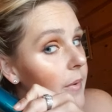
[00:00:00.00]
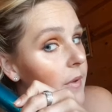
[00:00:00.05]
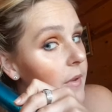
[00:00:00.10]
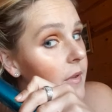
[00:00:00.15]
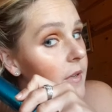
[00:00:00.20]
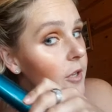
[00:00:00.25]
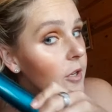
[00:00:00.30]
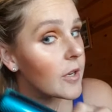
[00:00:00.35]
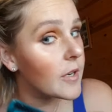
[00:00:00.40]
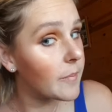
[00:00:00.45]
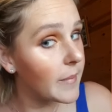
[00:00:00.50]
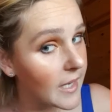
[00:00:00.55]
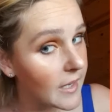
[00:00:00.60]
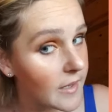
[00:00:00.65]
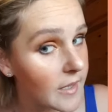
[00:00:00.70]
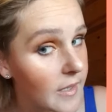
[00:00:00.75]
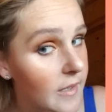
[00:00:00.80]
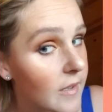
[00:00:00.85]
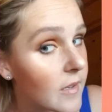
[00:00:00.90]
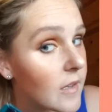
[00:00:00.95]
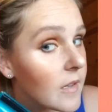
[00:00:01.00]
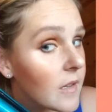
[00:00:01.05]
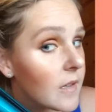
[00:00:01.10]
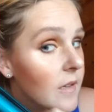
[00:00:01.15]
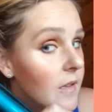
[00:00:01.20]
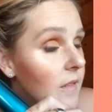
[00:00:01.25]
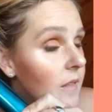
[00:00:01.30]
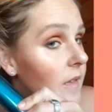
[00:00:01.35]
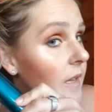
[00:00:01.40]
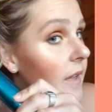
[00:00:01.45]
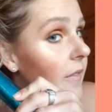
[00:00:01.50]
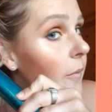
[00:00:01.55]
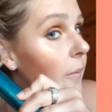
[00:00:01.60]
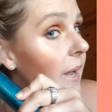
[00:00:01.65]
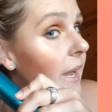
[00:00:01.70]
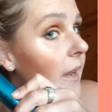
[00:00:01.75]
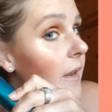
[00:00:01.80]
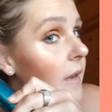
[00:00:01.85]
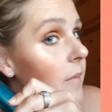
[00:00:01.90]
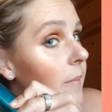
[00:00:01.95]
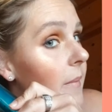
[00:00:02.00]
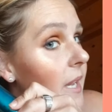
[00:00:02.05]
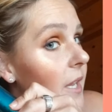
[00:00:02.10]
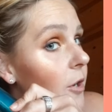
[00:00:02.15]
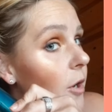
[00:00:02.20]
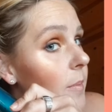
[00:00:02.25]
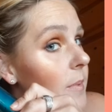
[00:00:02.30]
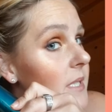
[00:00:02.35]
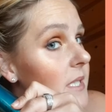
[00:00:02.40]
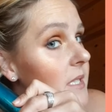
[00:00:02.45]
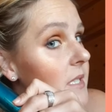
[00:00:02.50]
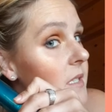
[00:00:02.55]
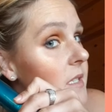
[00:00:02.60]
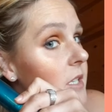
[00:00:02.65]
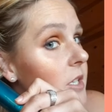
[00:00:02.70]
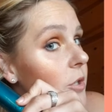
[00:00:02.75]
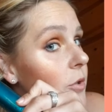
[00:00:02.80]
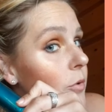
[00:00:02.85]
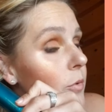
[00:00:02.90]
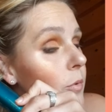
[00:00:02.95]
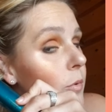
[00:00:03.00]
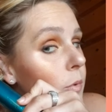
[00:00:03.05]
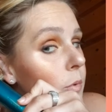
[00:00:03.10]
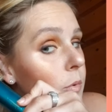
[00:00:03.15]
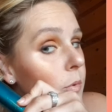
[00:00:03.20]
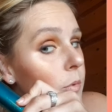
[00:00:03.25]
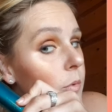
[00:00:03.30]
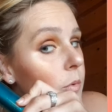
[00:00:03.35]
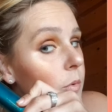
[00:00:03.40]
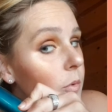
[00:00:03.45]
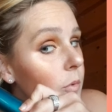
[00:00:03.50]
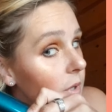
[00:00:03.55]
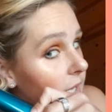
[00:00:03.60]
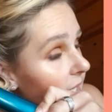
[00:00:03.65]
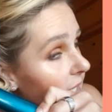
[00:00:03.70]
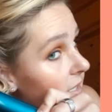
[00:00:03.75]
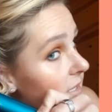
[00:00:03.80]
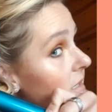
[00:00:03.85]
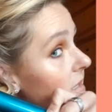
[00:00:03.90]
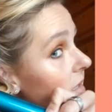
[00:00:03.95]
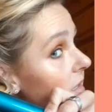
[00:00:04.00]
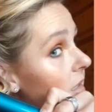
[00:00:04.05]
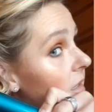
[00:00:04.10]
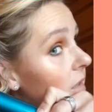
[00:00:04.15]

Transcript: You're going to bend it the other way, make an opposite to U, and an S.